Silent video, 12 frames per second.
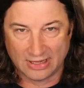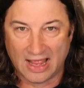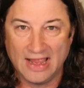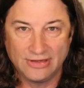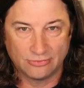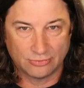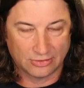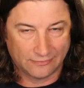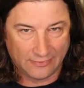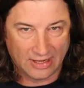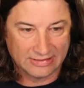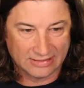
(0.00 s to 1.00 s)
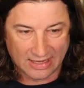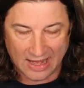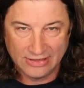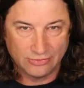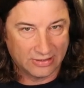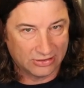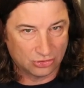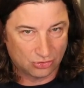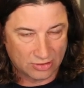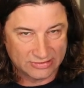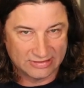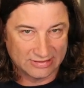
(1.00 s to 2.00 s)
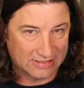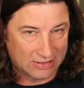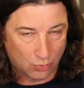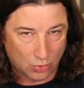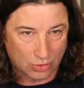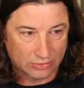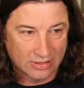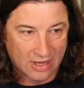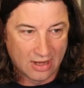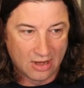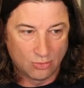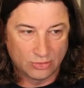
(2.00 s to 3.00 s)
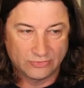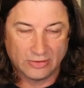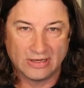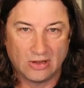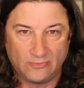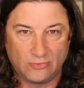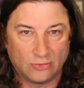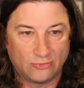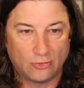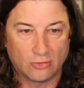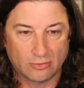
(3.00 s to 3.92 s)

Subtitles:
I knew where to find it, I knew I could trust it and that it worked, was very helpful for